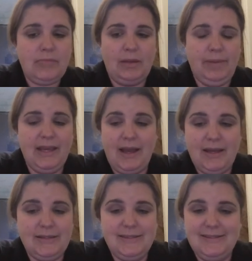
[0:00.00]

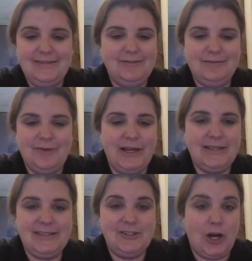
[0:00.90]
Because when
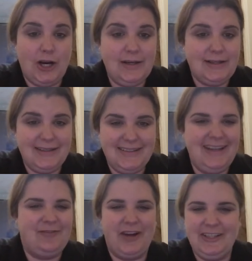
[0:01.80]
it's dark
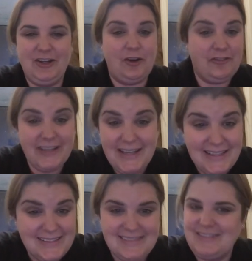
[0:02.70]
and when COVID
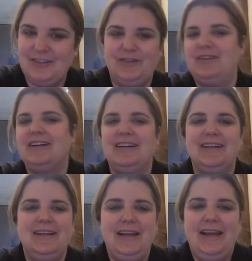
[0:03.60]
hits,
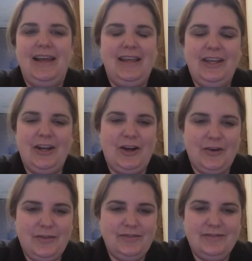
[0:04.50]
or, you
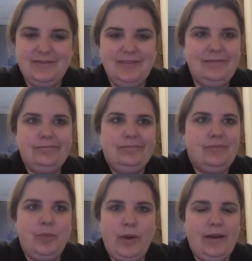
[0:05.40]
know,
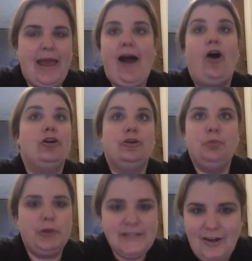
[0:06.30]
all your
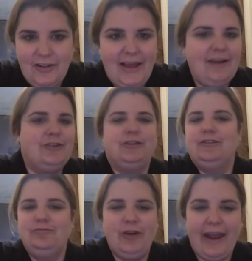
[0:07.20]
employees call out
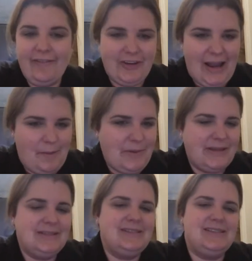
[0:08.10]
or whatever
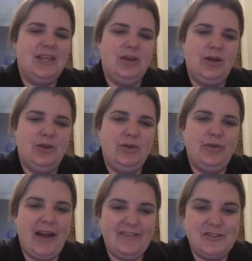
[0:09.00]
happens, you
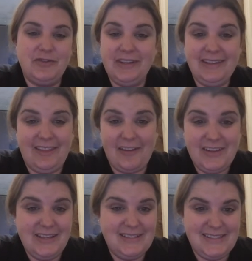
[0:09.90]
have to really love
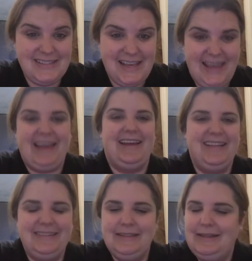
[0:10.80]
it to
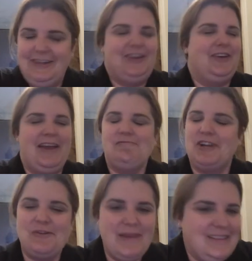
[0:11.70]
say, okay, I'm
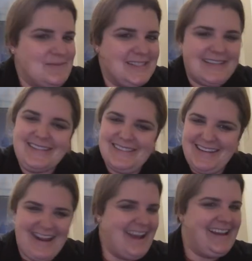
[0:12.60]
going to go make the biscuits
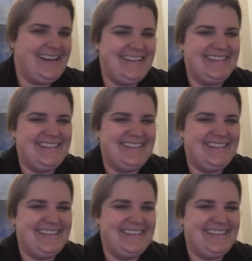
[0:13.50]
today.